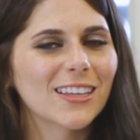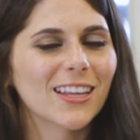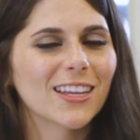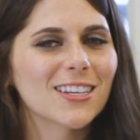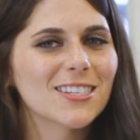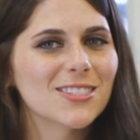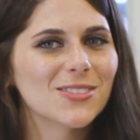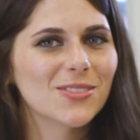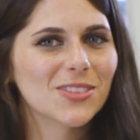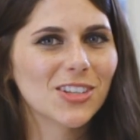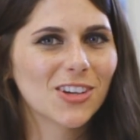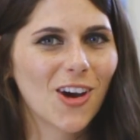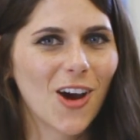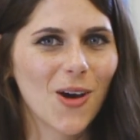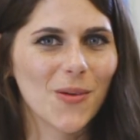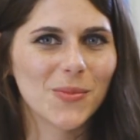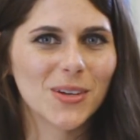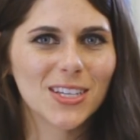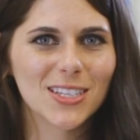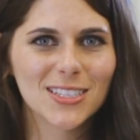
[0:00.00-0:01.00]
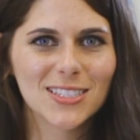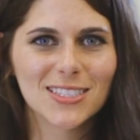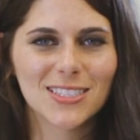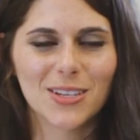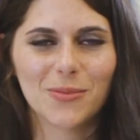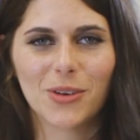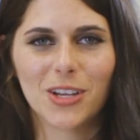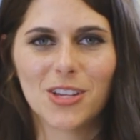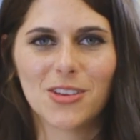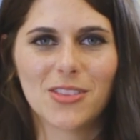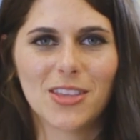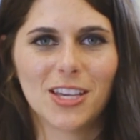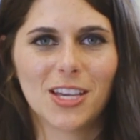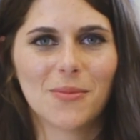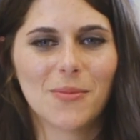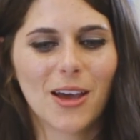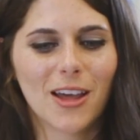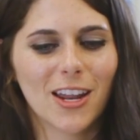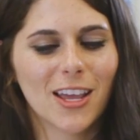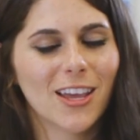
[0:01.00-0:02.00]
let us know in the comments and what you think
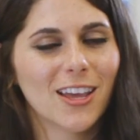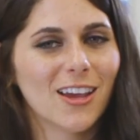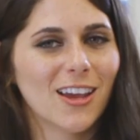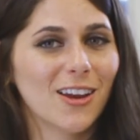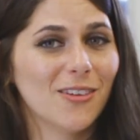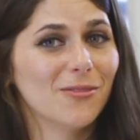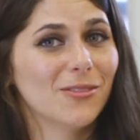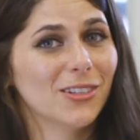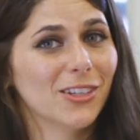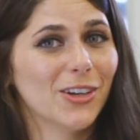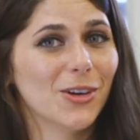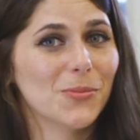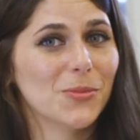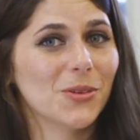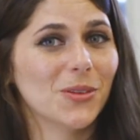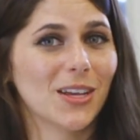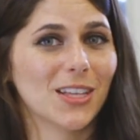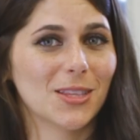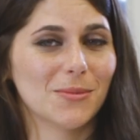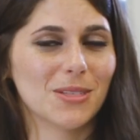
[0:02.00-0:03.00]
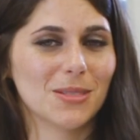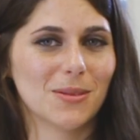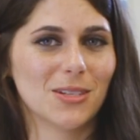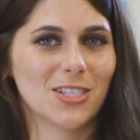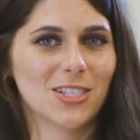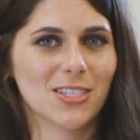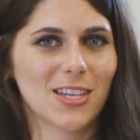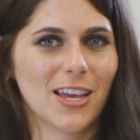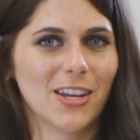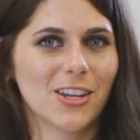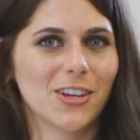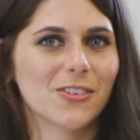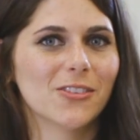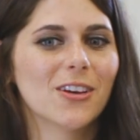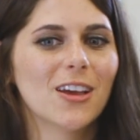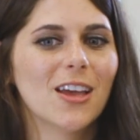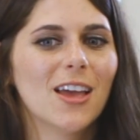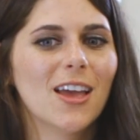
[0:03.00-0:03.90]
about it. I really hope you like them as much as I do.